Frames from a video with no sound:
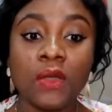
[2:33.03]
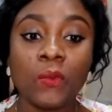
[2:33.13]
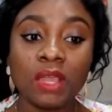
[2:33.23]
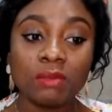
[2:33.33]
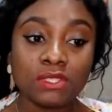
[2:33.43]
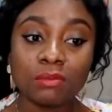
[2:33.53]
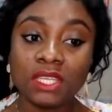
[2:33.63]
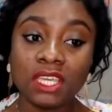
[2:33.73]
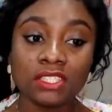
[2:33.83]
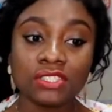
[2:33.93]
When
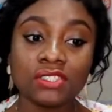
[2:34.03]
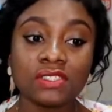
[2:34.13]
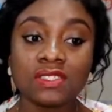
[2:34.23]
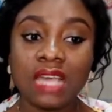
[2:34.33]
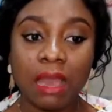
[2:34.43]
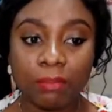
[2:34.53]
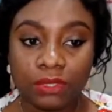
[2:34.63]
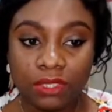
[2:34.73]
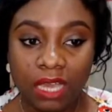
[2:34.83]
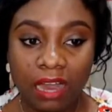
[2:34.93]
miscommunications
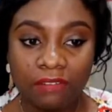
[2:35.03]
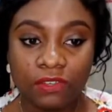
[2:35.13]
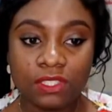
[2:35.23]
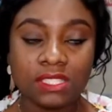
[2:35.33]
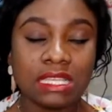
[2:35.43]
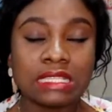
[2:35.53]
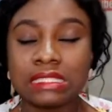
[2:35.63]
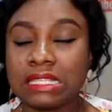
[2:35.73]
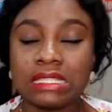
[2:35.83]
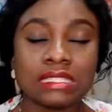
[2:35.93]
happen, our first
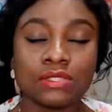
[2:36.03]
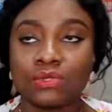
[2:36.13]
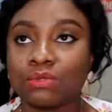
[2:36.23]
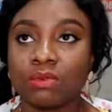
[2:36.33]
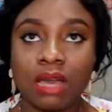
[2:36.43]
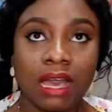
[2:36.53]
instinct is to